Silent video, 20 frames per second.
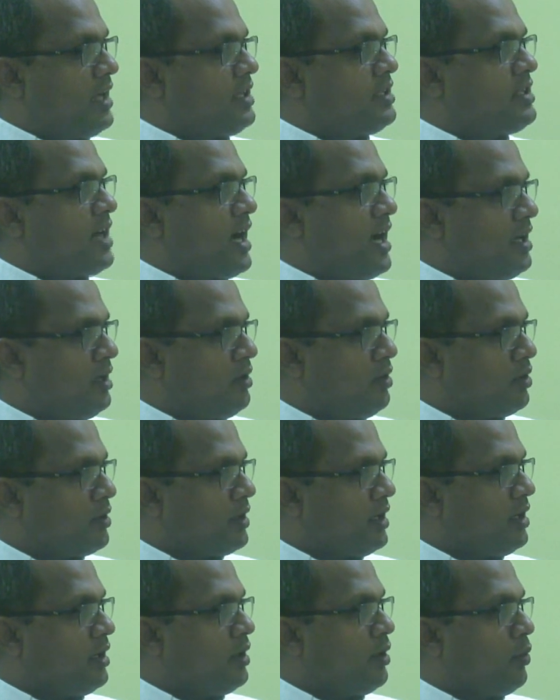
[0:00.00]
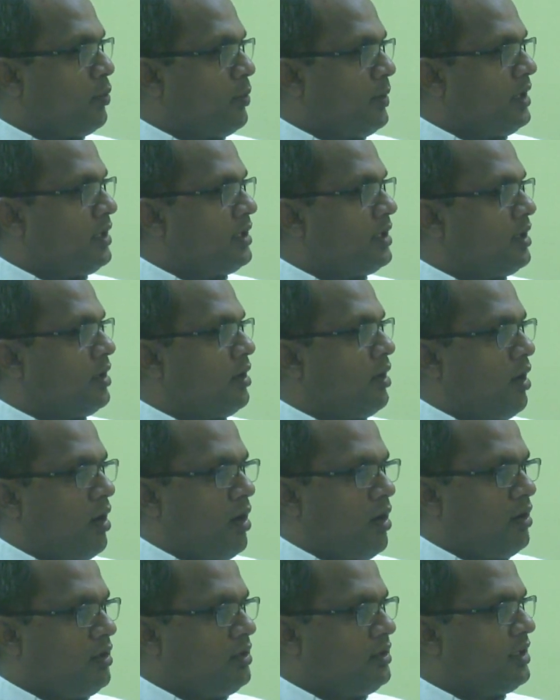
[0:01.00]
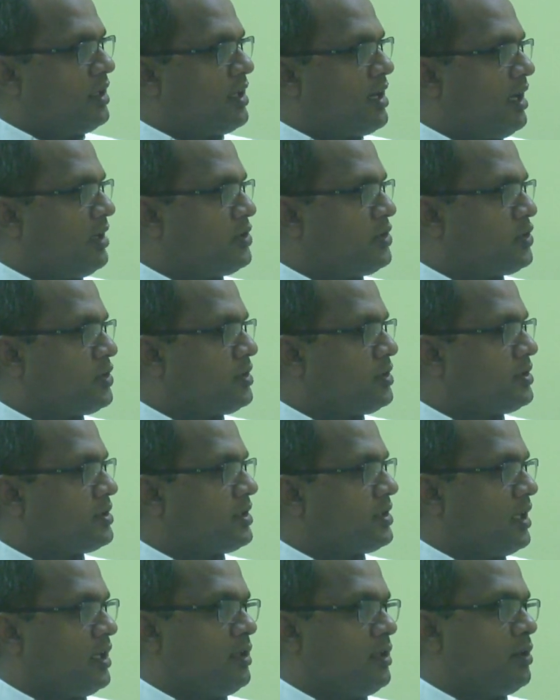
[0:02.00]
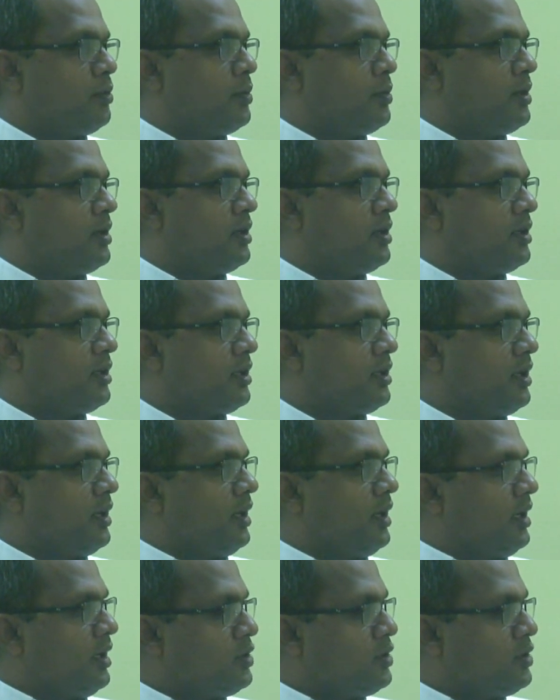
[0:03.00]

and dialoguing with all the cultures in the world.